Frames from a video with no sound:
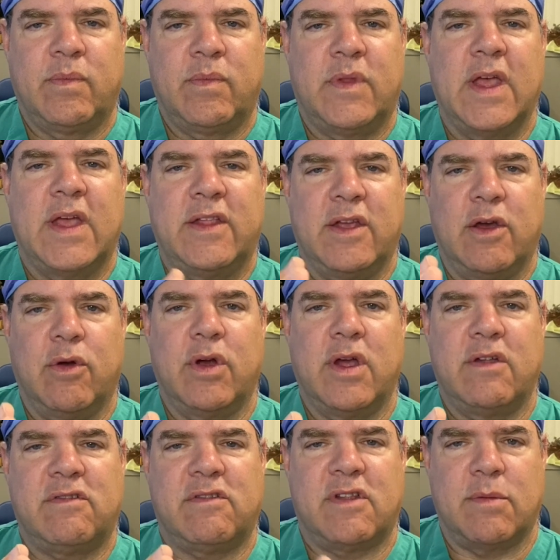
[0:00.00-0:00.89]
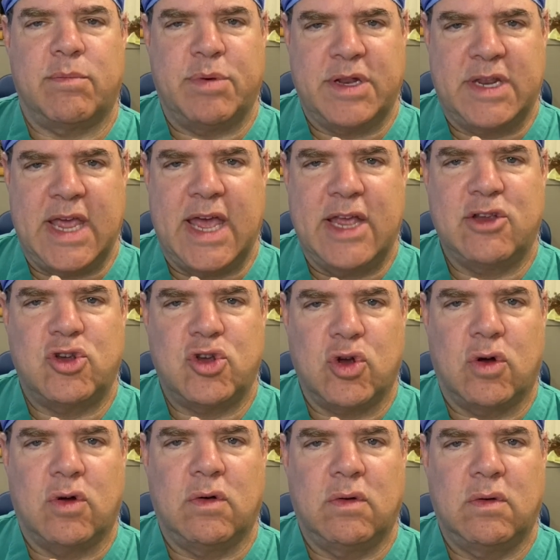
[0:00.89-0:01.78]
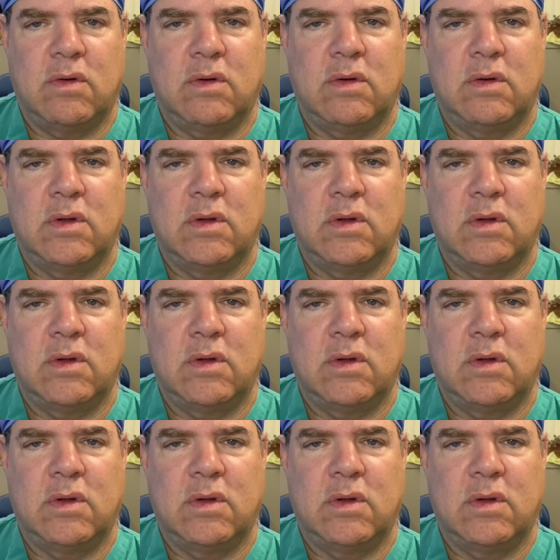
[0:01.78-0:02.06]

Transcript: then there is the potential